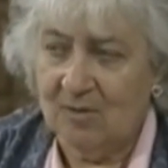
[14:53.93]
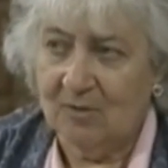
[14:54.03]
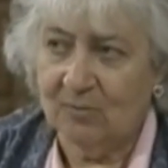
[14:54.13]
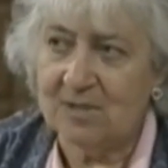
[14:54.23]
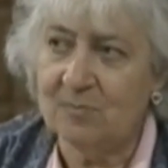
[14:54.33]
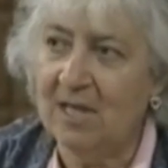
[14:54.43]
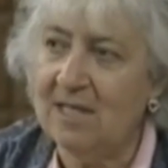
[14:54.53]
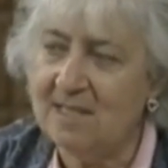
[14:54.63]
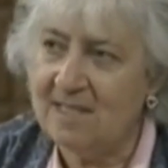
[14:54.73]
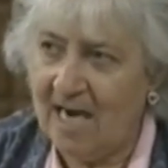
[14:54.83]
was many
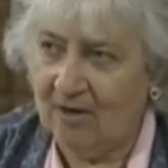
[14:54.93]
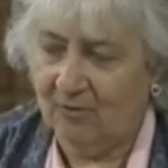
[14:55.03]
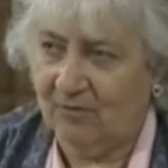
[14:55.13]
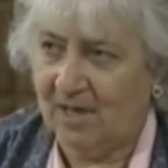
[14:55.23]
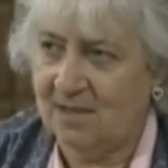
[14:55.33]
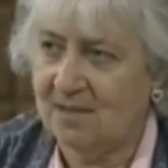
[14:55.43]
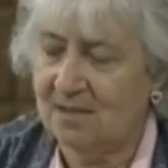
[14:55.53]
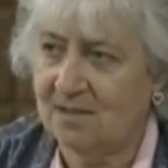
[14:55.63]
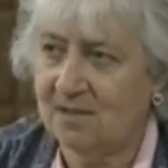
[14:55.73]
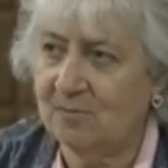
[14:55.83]

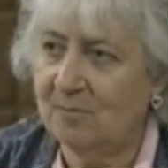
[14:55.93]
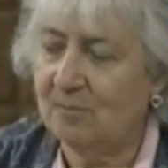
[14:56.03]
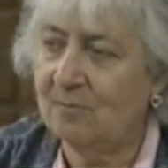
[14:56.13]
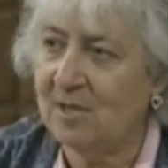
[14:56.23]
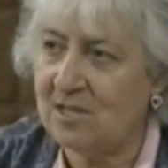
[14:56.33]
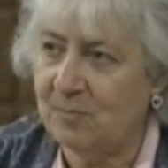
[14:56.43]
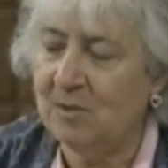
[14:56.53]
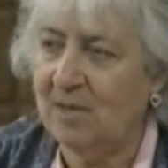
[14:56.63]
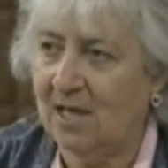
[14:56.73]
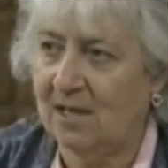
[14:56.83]
sacrifices must be
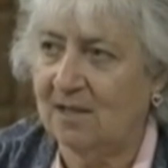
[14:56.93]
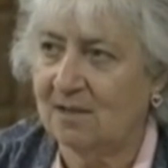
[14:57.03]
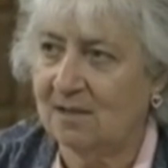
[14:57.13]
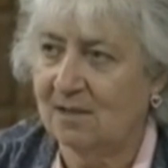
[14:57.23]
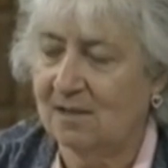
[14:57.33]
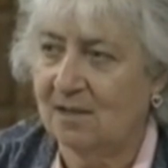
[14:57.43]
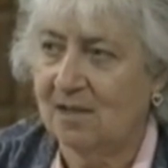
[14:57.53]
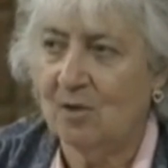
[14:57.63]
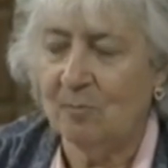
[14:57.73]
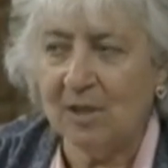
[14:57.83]
made,
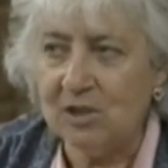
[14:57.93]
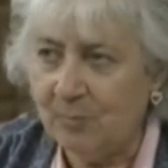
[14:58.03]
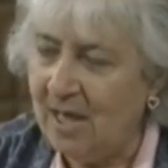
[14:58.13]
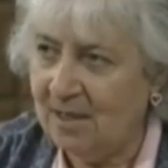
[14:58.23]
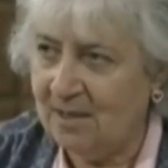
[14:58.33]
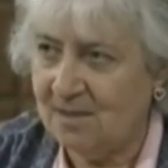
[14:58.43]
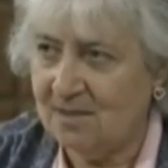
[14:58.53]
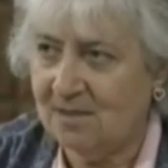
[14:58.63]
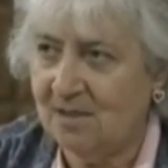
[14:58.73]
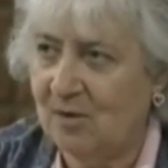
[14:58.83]
much
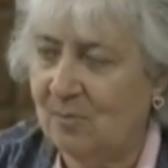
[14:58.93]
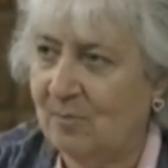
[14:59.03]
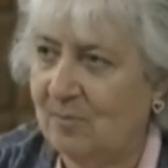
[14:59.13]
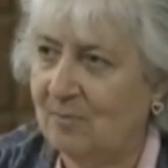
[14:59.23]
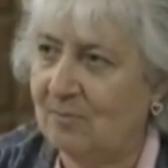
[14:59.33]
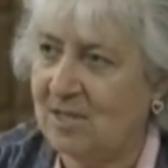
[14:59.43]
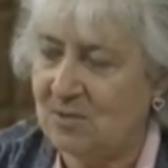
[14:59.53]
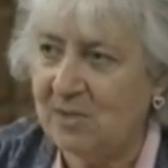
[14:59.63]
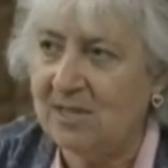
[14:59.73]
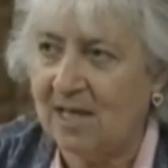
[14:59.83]
penance must
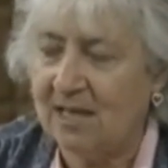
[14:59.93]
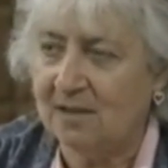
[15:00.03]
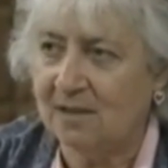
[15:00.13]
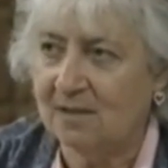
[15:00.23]
be done.